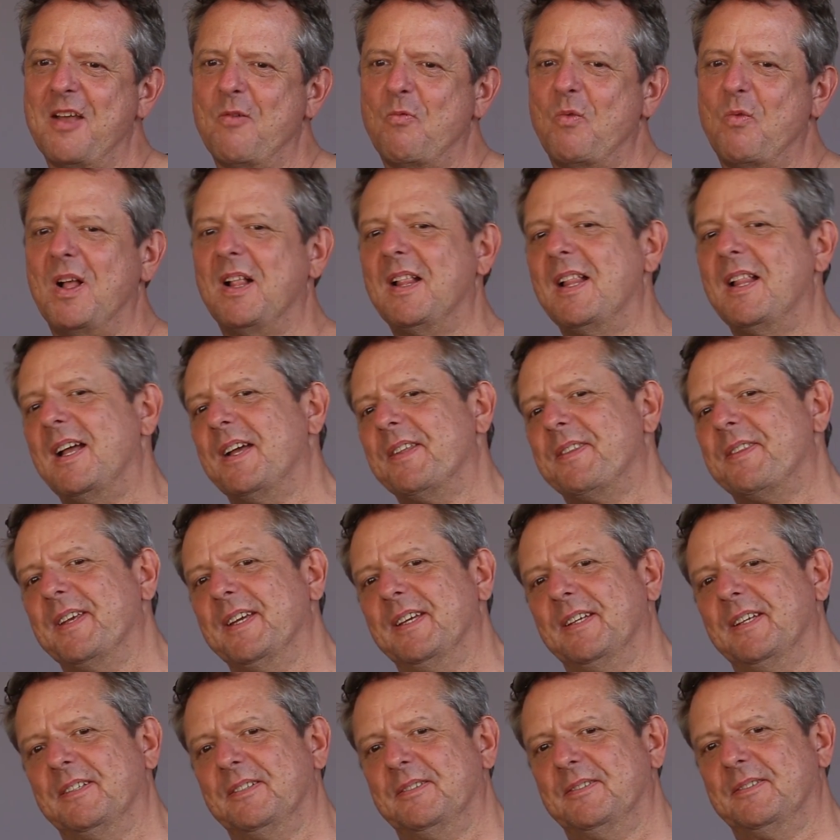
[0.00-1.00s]
Well, I
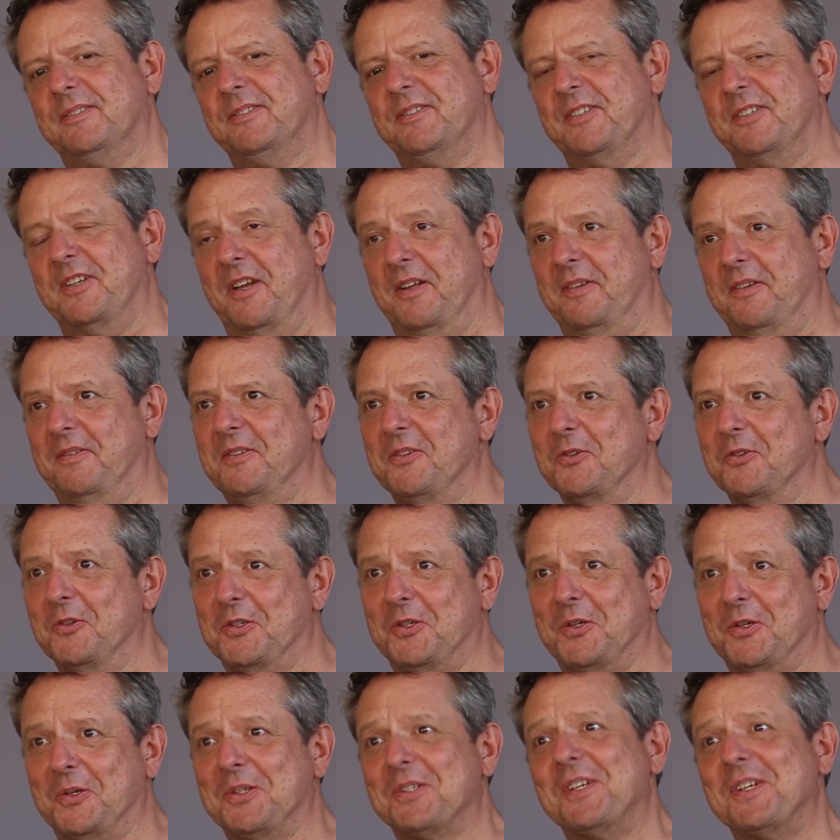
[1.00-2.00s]
think your
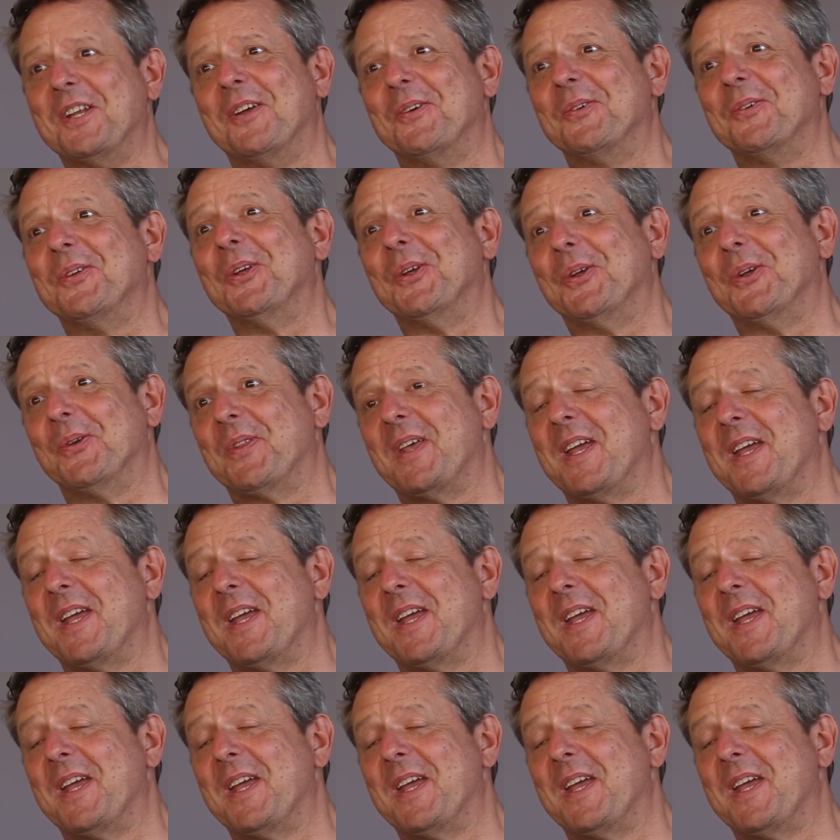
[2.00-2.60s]
dogs know you.